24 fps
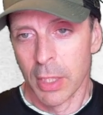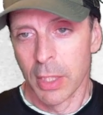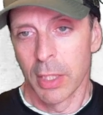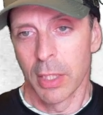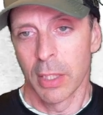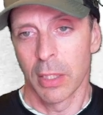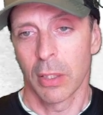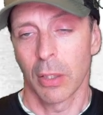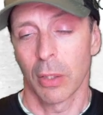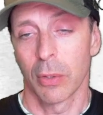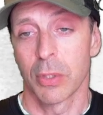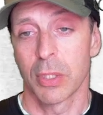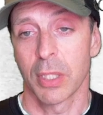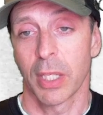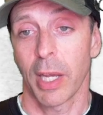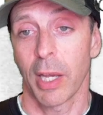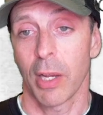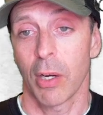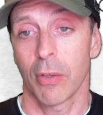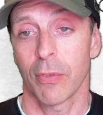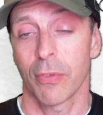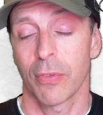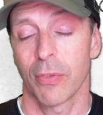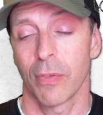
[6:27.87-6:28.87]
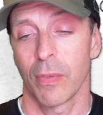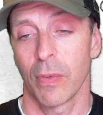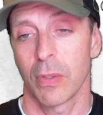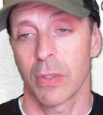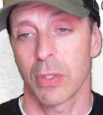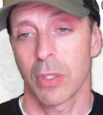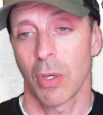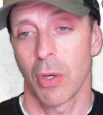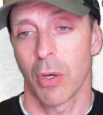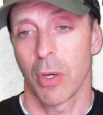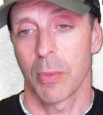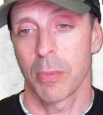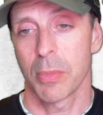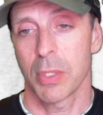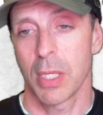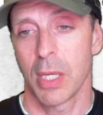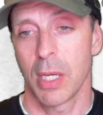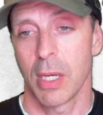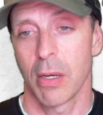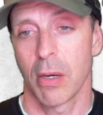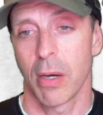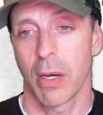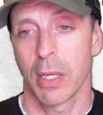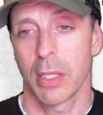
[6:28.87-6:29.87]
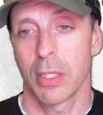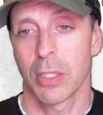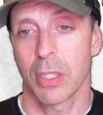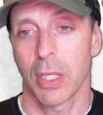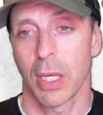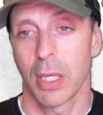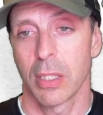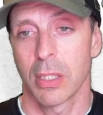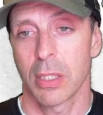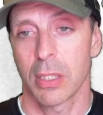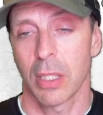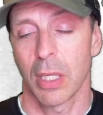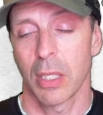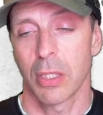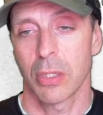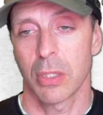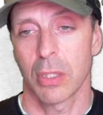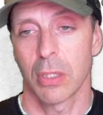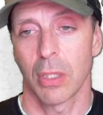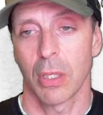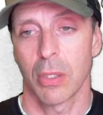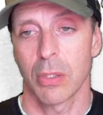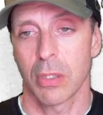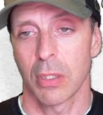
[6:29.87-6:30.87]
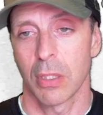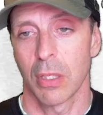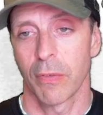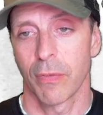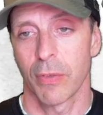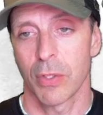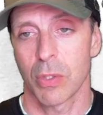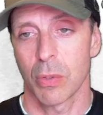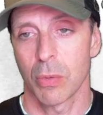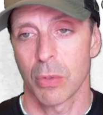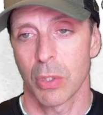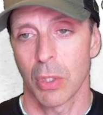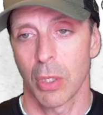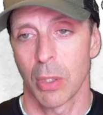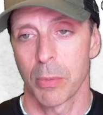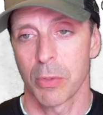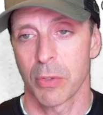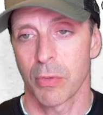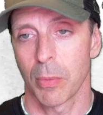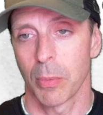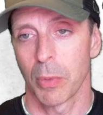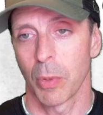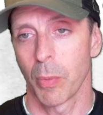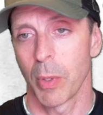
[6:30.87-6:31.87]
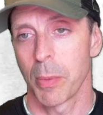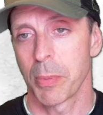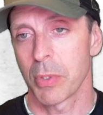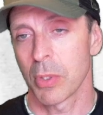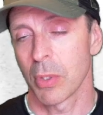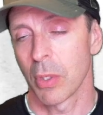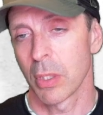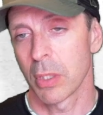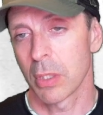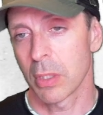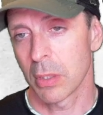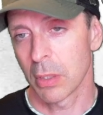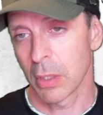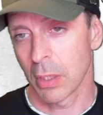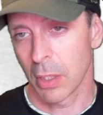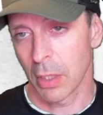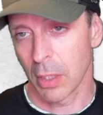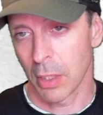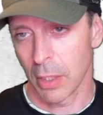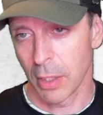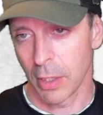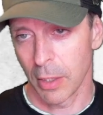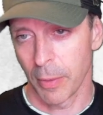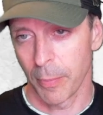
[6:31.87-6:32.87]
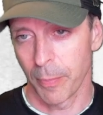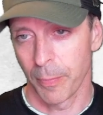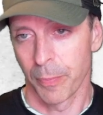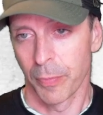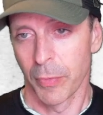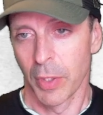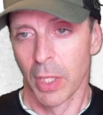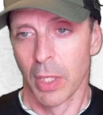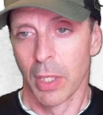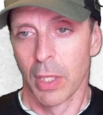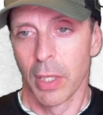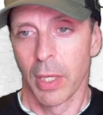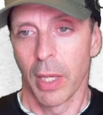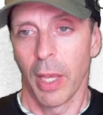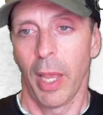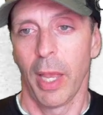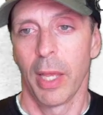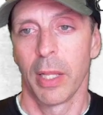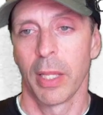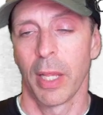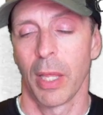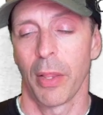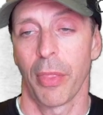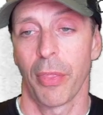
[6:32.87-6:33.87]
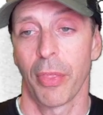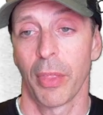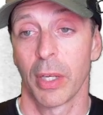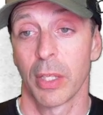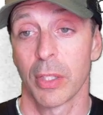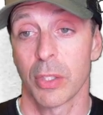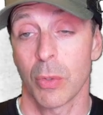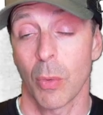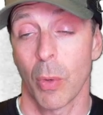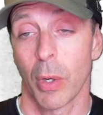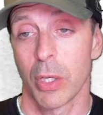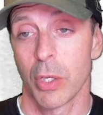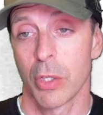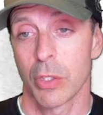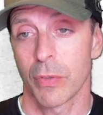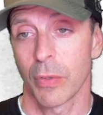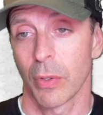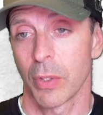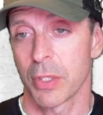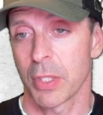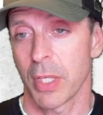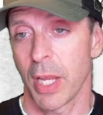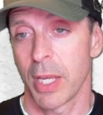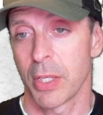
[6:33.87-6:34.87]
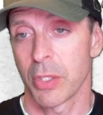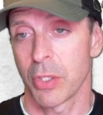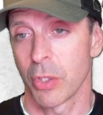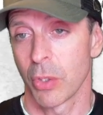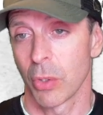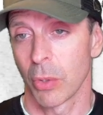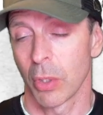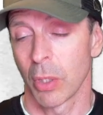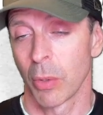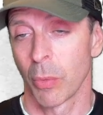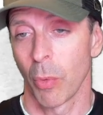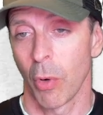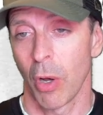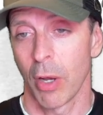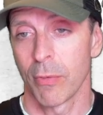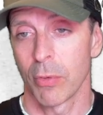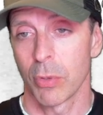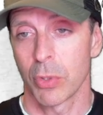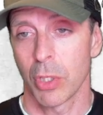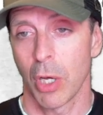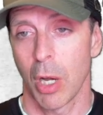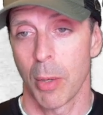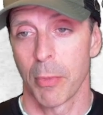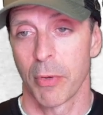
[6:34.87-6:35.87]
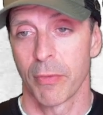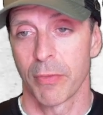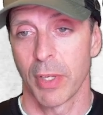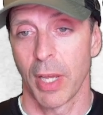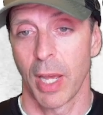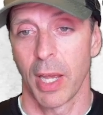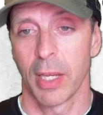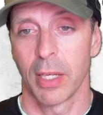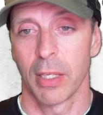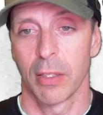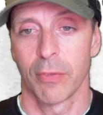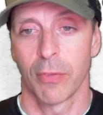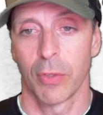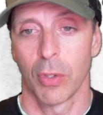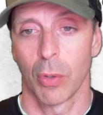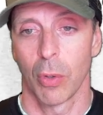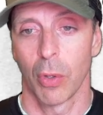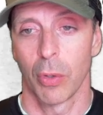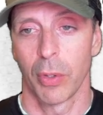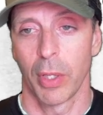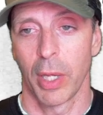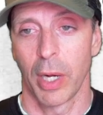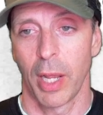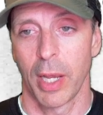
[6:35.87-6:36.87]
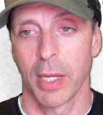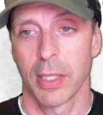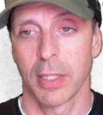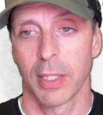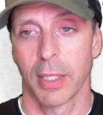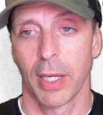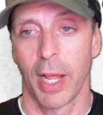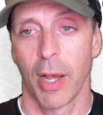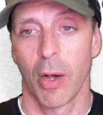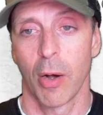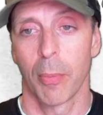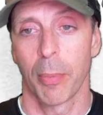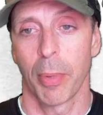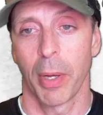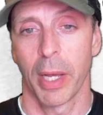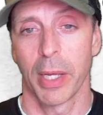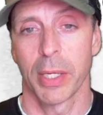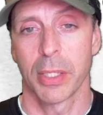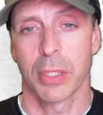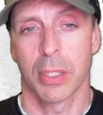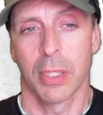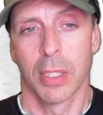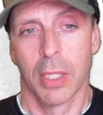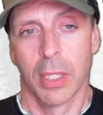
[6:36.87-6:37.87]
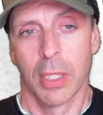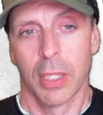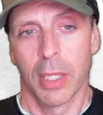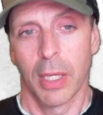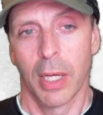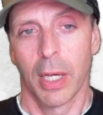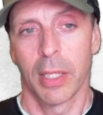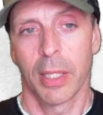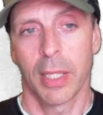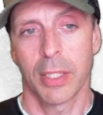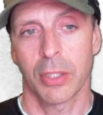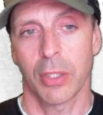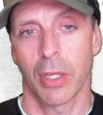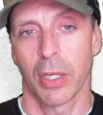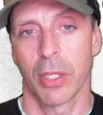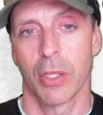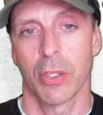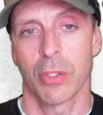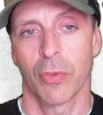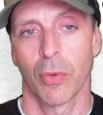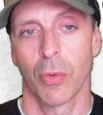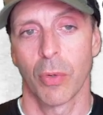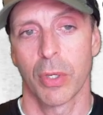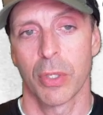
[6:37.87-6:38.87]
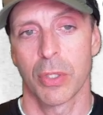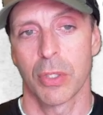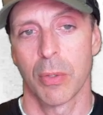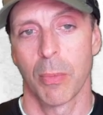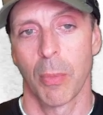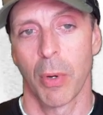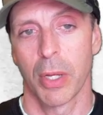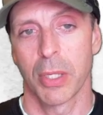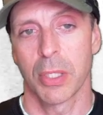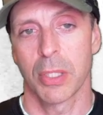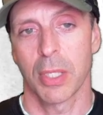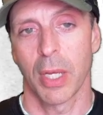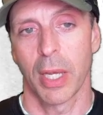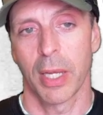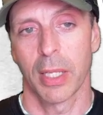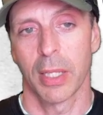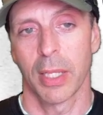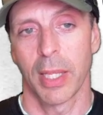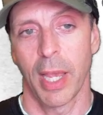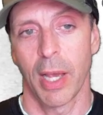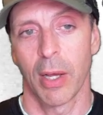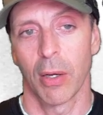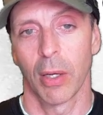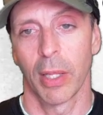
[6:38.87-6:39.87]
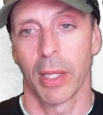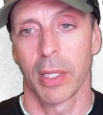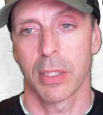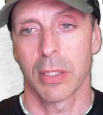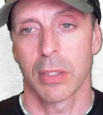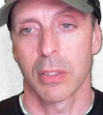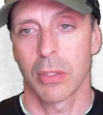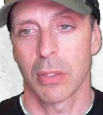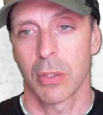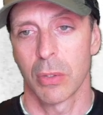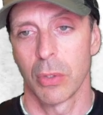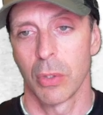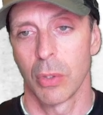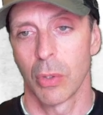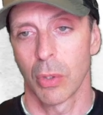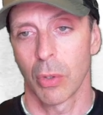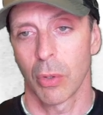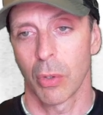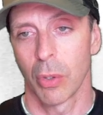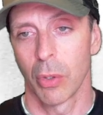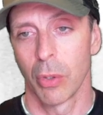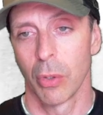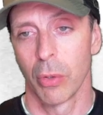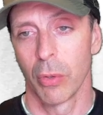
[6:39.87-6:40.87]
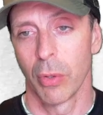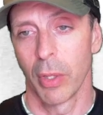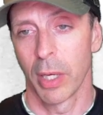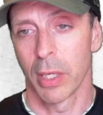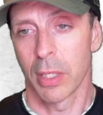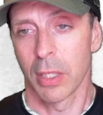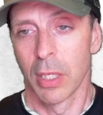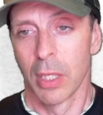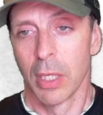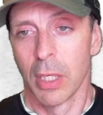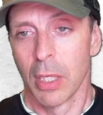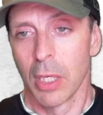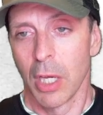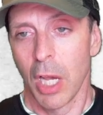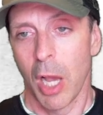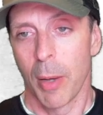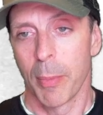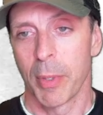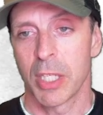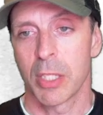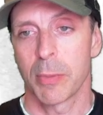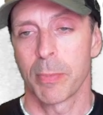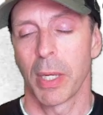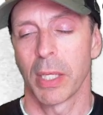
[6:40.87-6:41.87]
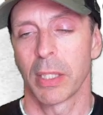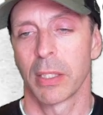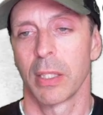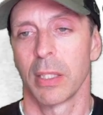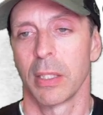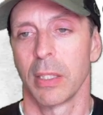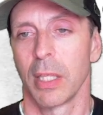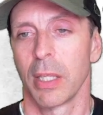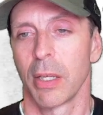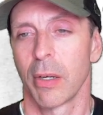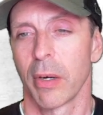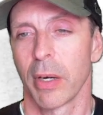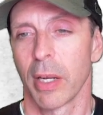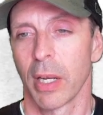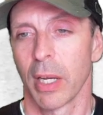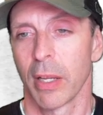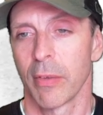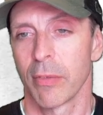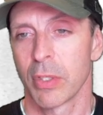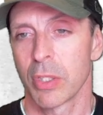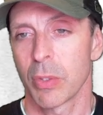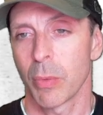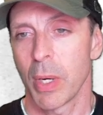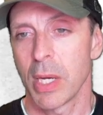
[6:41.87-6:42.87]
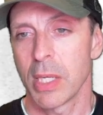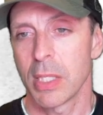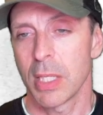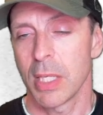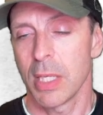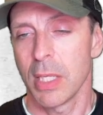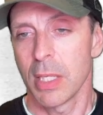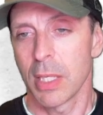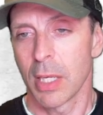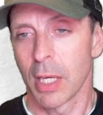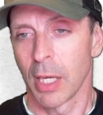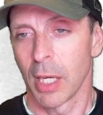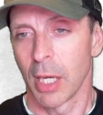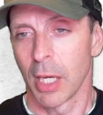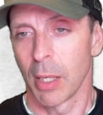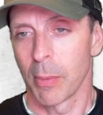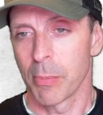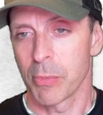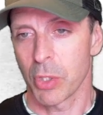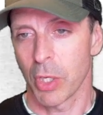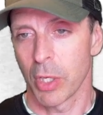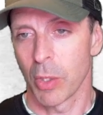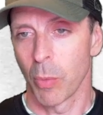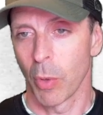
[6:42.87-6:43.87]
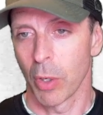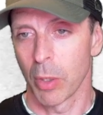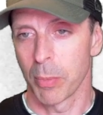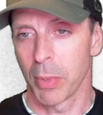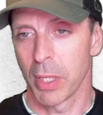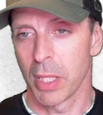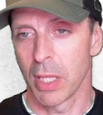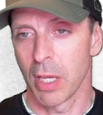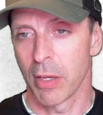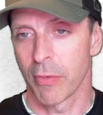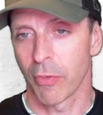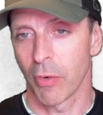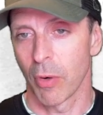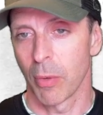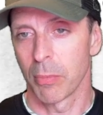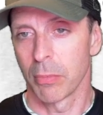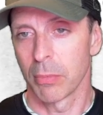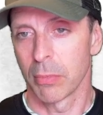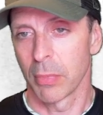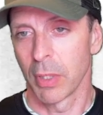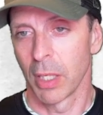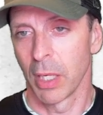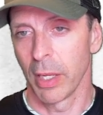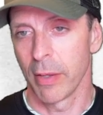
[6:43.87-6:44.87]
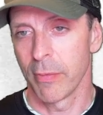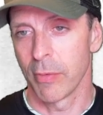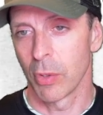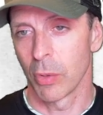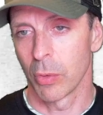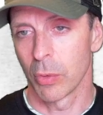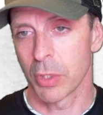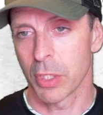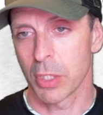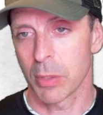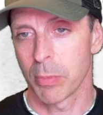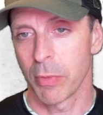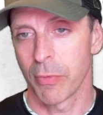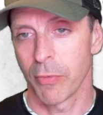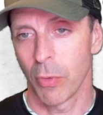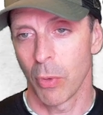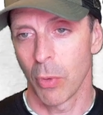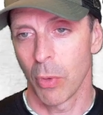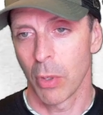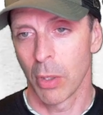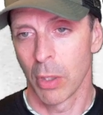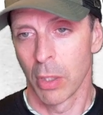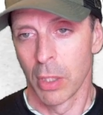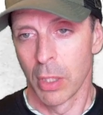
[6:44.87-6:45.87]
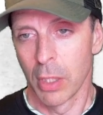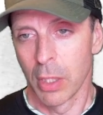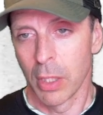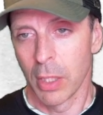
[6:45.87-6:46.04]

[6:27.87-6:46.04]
Includes the cutoff times here at each aid station. Those are the official times from the website. And the other thing that's quite useful is it has your arrival time of day if you're on that 18-hour pace. And that's kind of useful because you might say at the outlet to your crew that I'm expected in there at 11:20, so you'd want to be there from 11 or just before.